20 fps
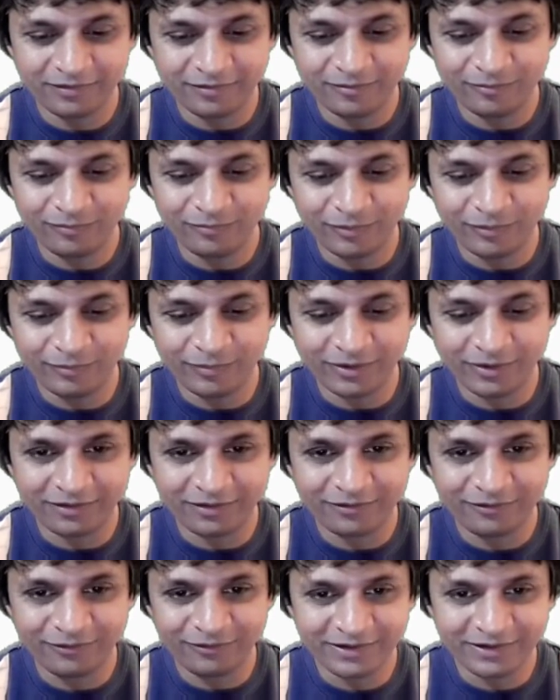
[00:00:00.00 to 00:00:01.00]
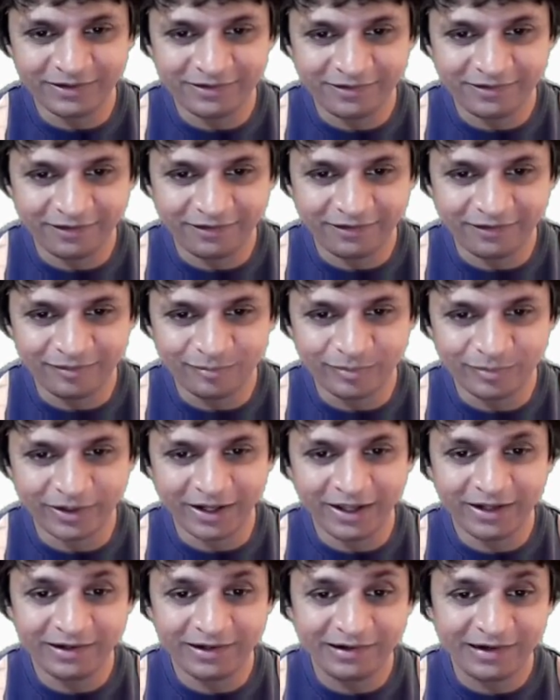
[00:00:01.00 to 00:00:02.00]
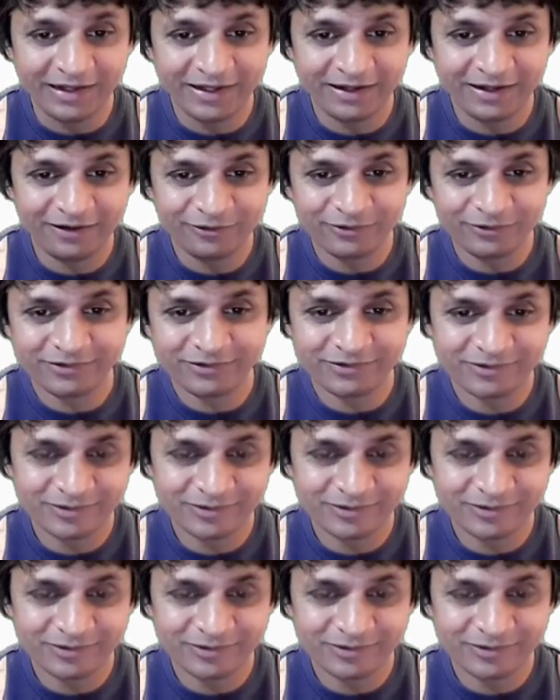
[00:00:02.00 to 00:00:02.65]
maybe I'll call it car brand layout.